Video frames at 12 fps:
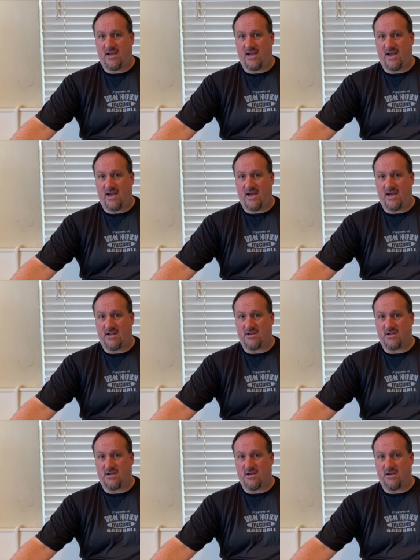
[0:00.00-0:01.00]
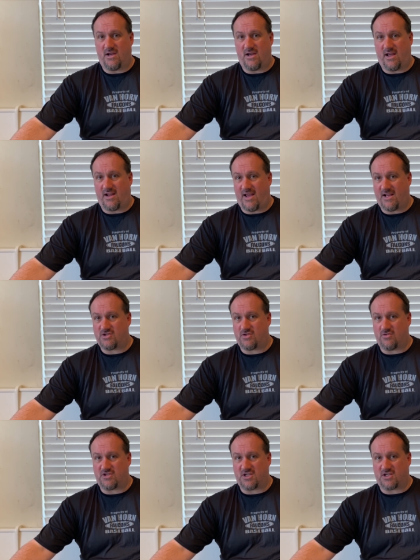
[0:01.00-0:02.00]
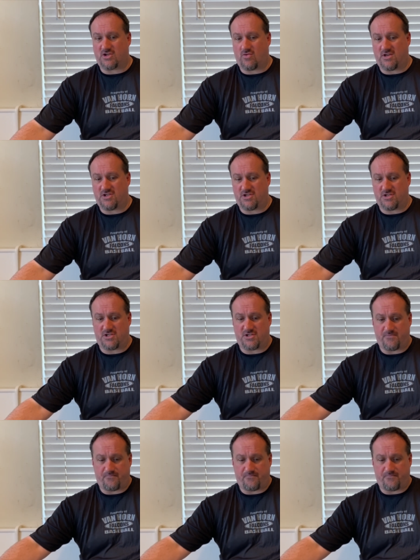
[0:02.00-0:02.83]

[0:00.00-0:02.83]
and answer those 6 questions.